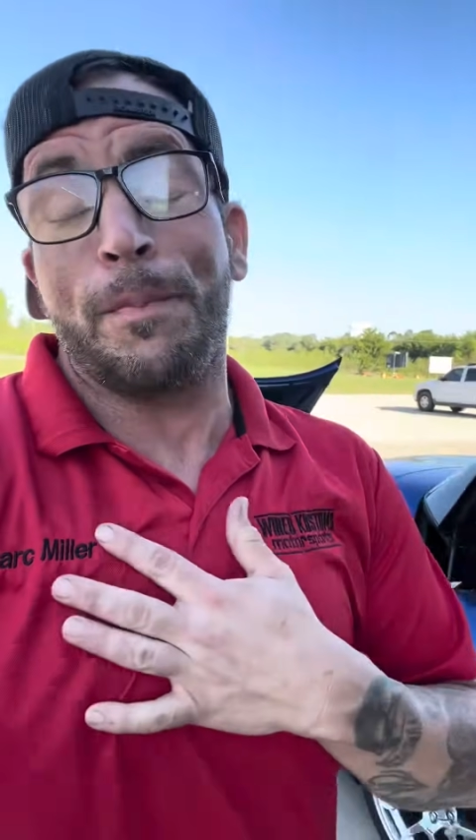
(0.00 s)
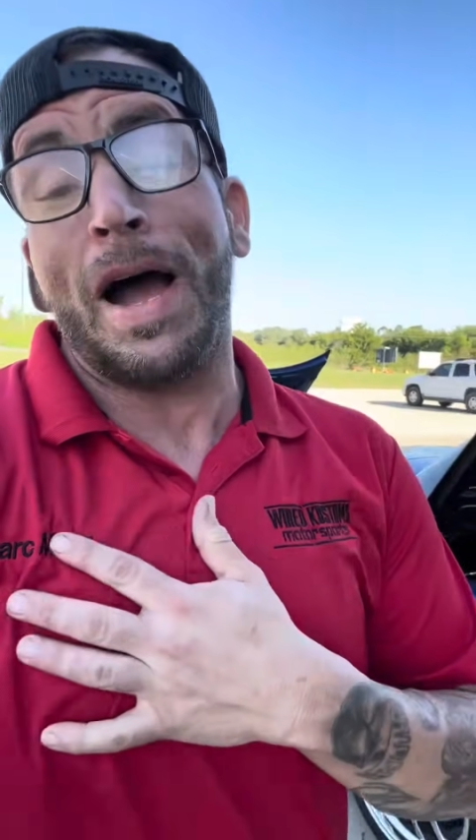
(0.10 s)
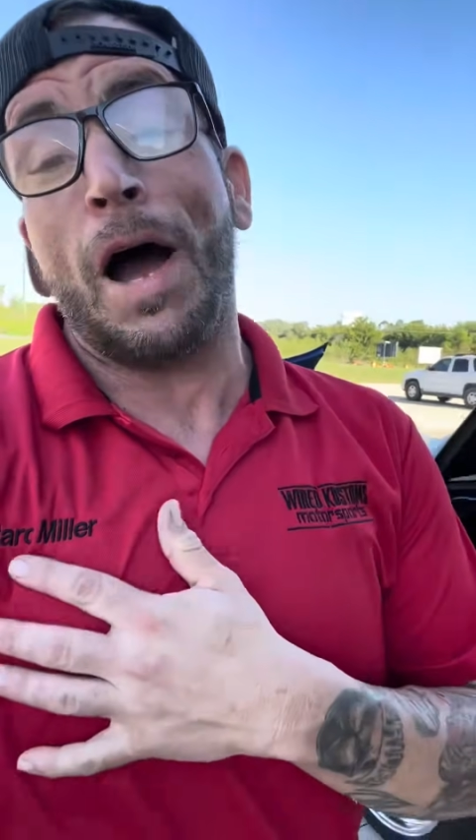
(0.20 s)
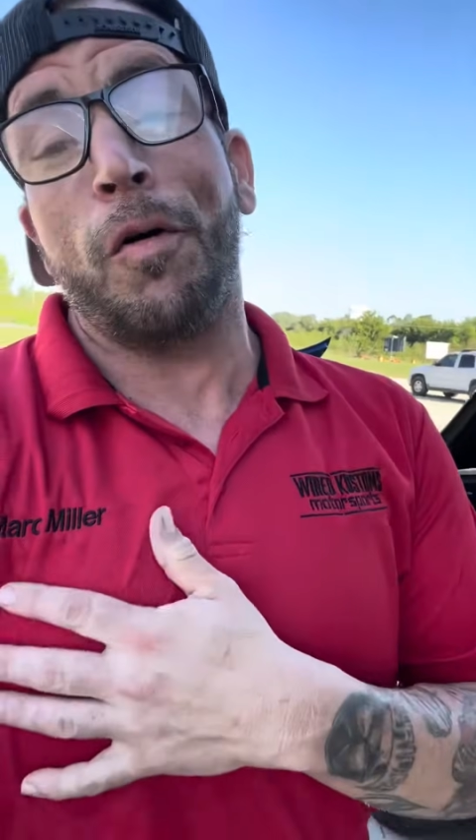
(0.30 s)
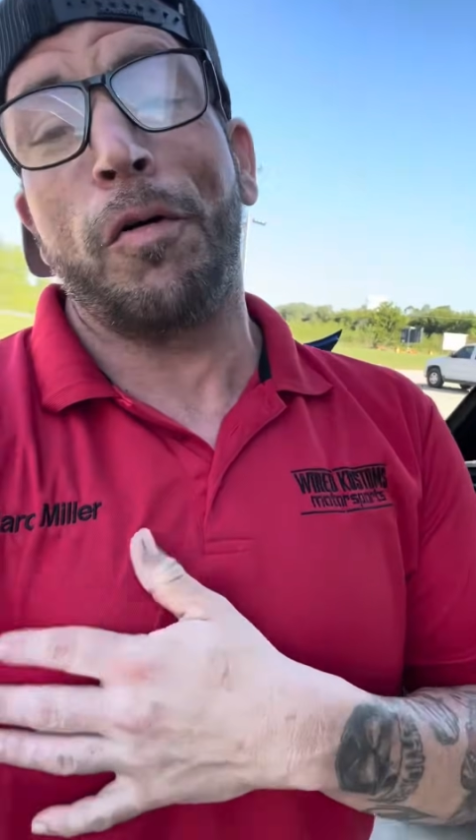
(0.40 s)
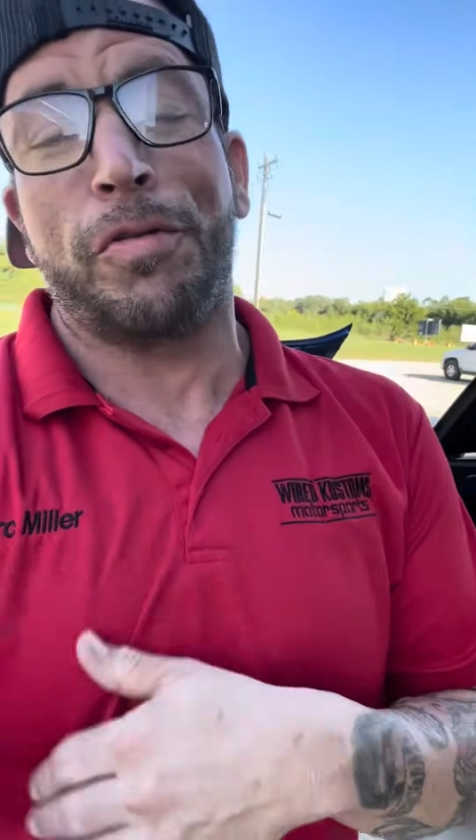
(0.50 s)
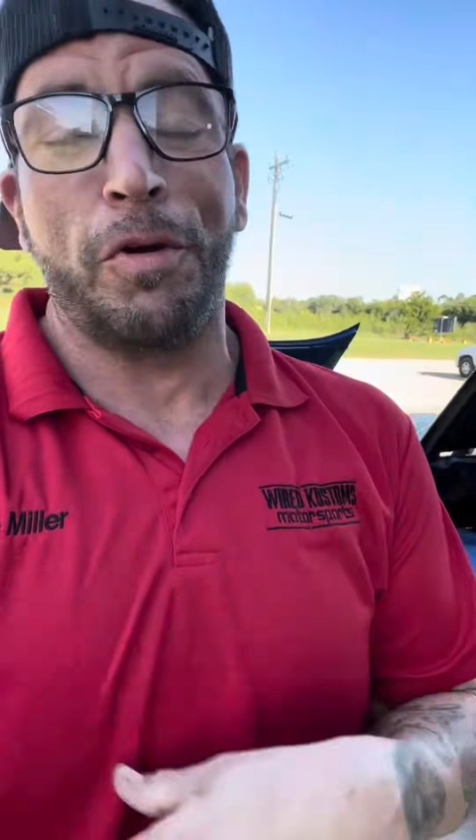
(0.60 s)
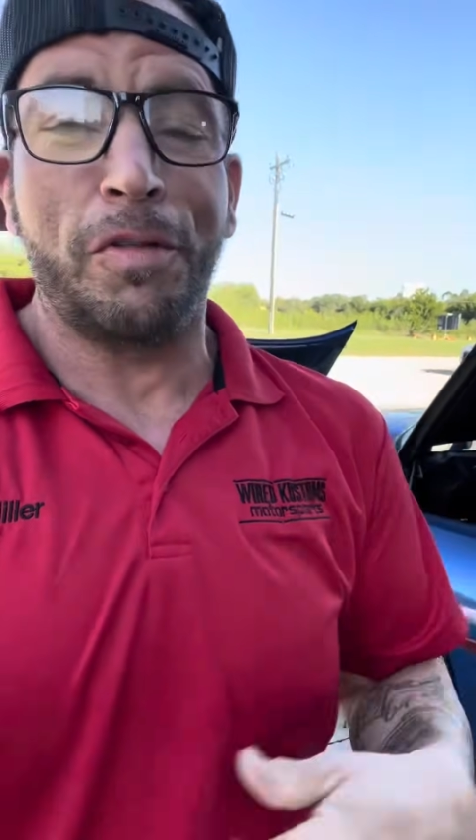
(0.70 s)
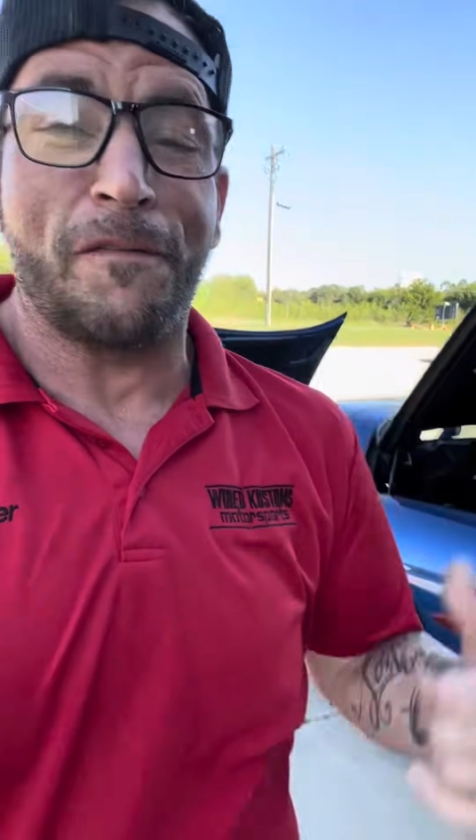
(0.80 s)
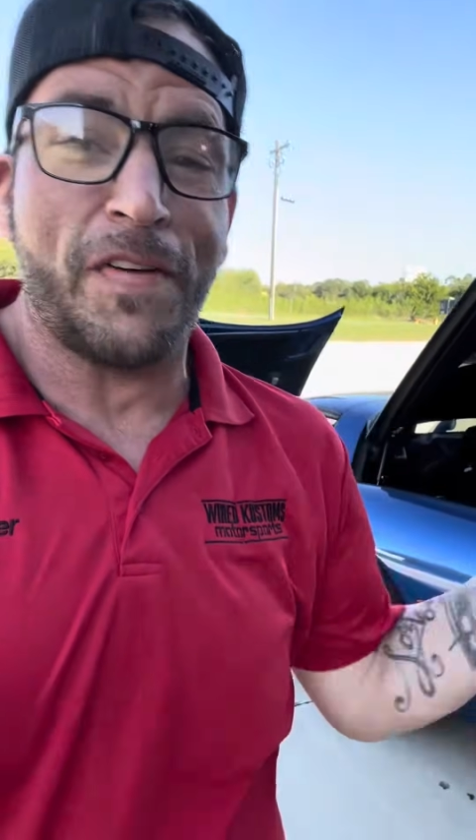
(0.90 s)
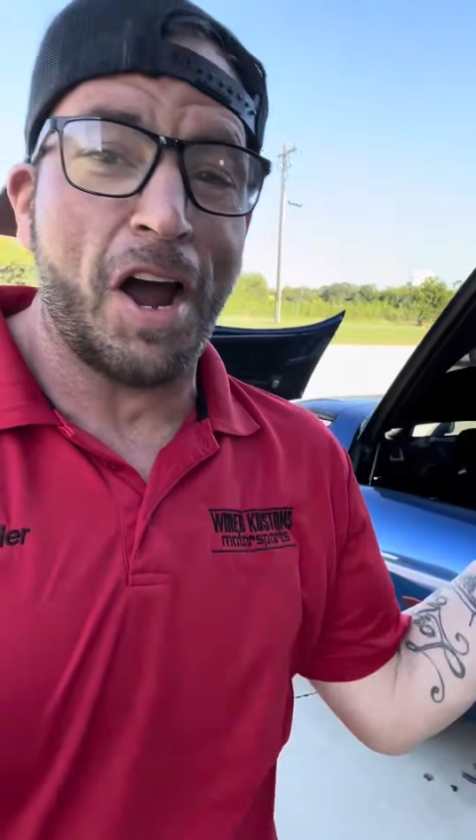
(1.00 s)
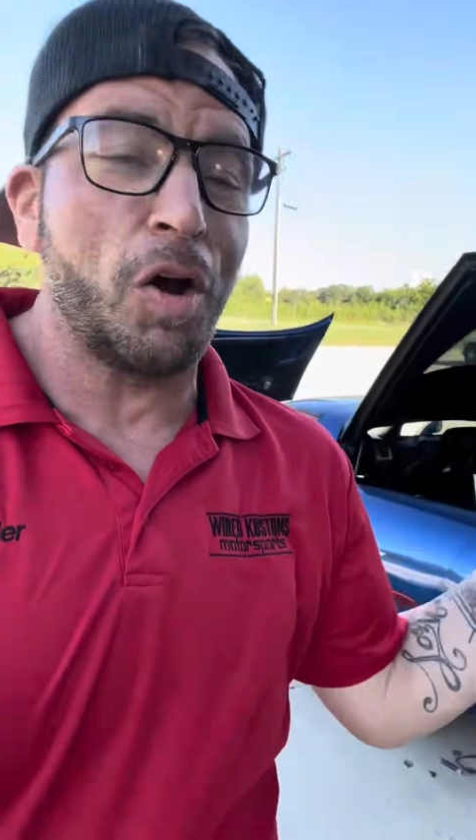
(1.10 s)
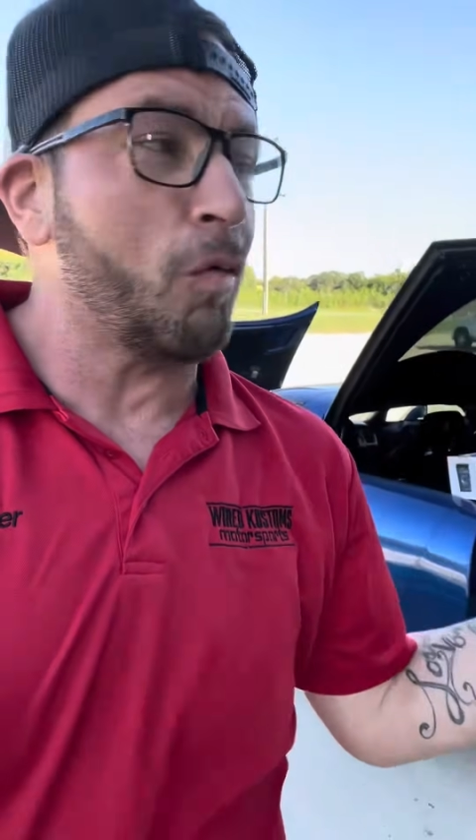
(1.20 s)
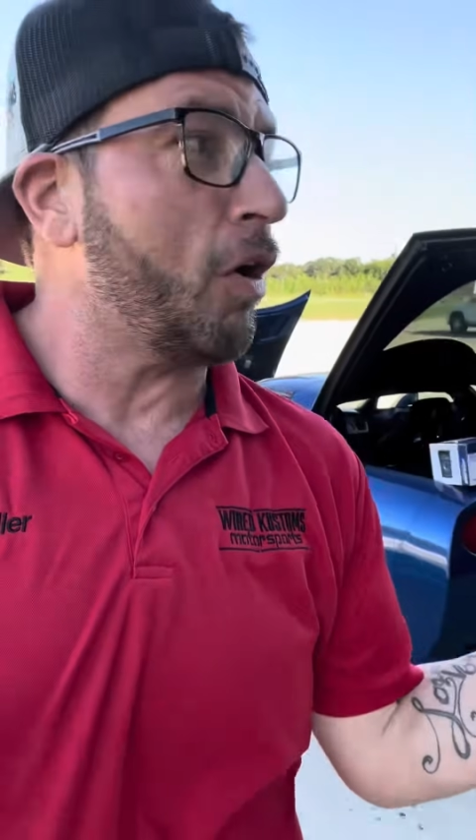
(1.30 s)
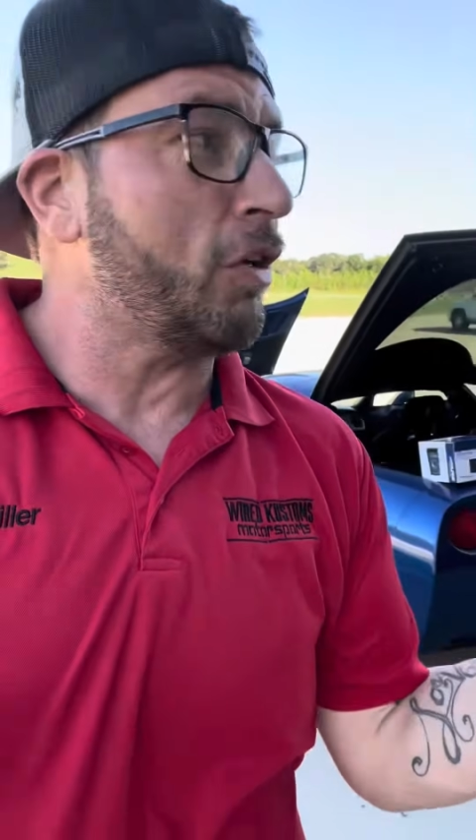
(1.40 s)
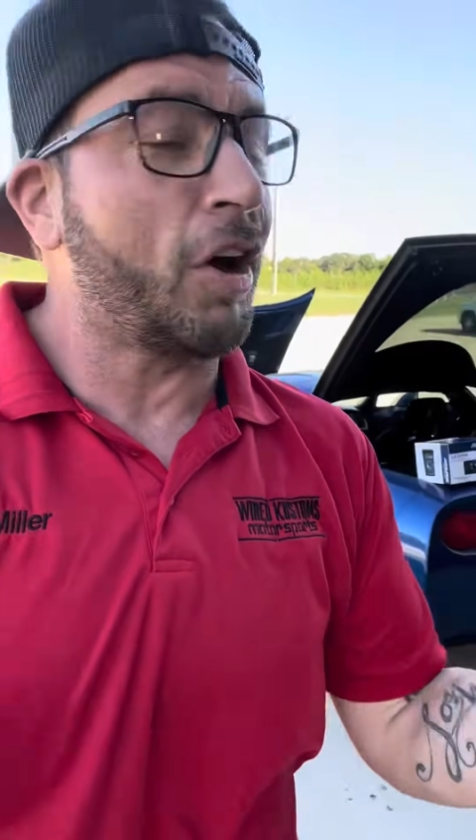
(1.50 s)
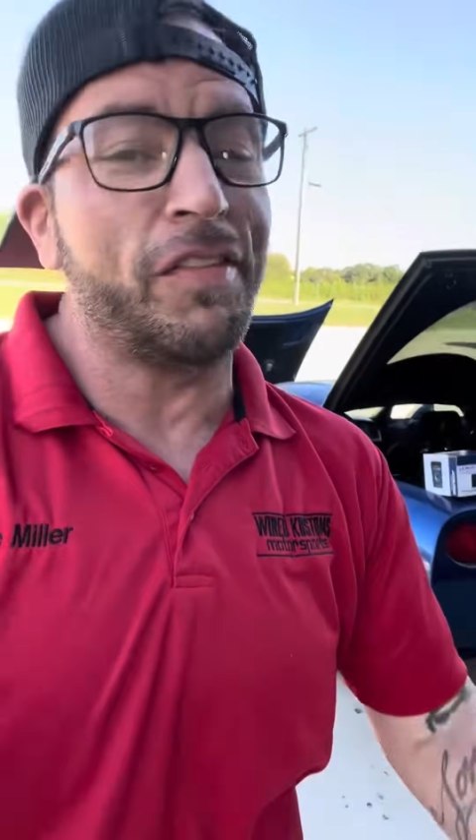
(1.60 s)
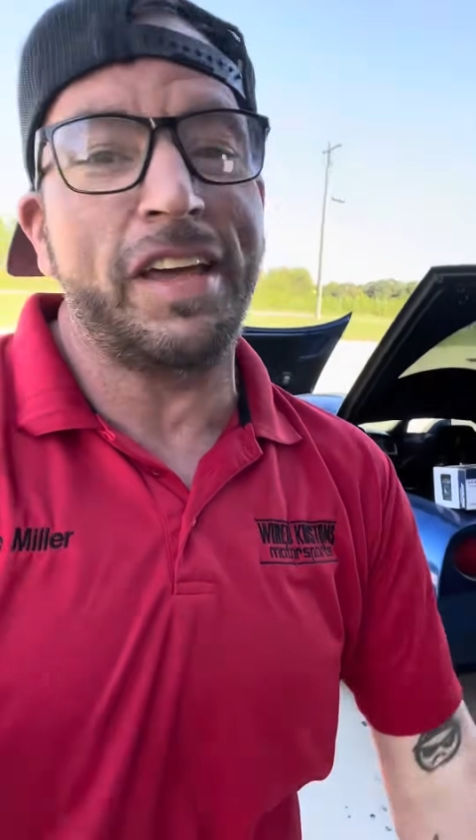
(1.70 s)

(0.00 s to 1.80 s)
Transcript: power through the firewall on